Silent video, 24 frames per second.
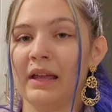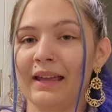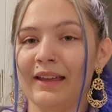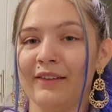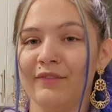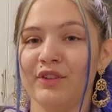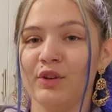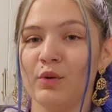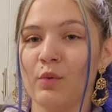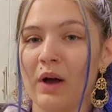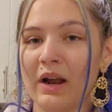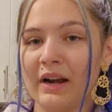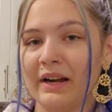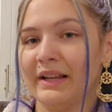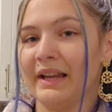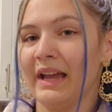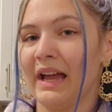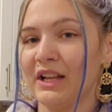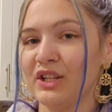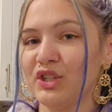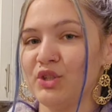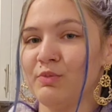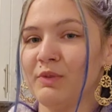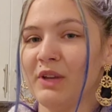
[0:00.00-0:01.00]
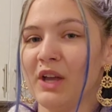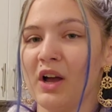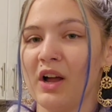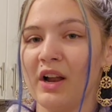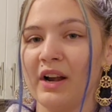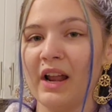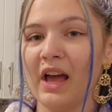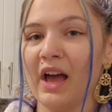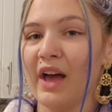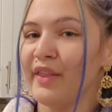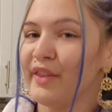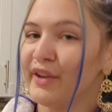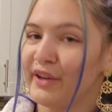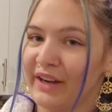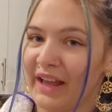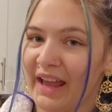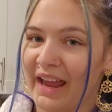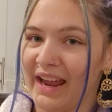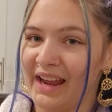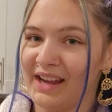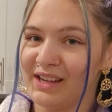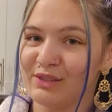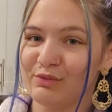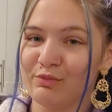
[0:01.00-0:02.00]
If you want to catch me on other
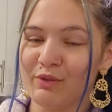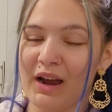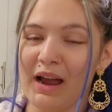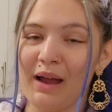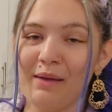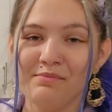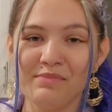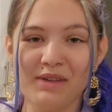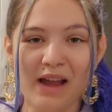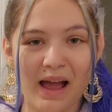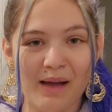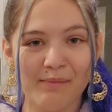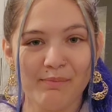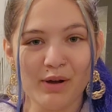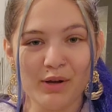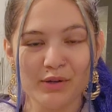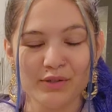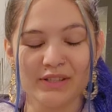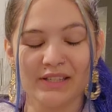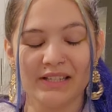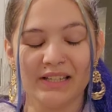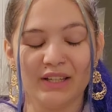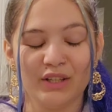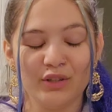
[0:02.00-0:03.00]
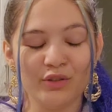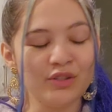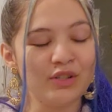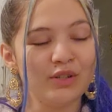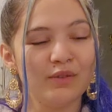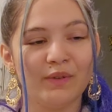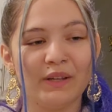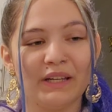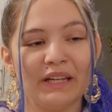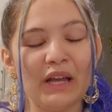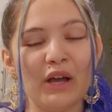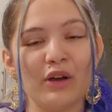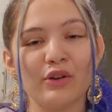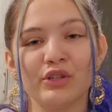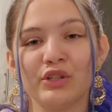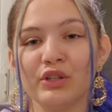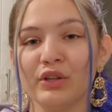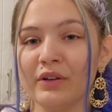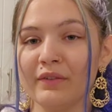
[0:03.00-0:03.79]
days where I'm not posting YouTube videos,